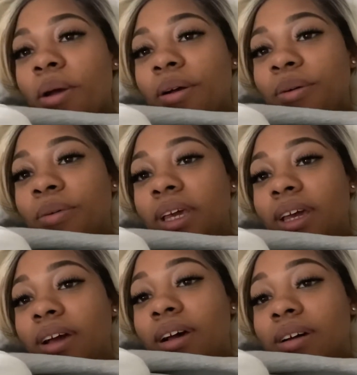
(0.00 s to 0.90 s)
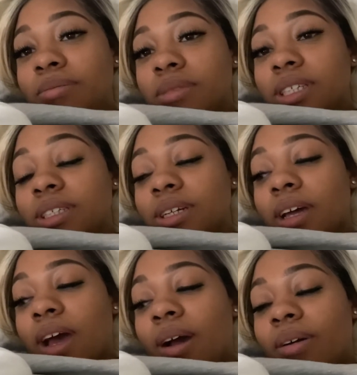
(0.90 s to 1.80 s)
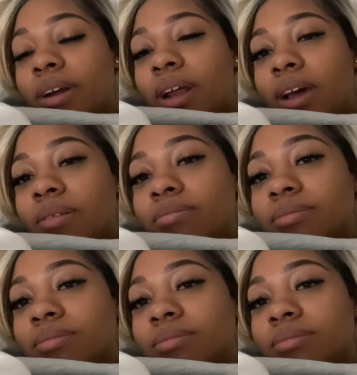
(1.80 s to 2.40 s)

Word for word: We um just took an hour nap.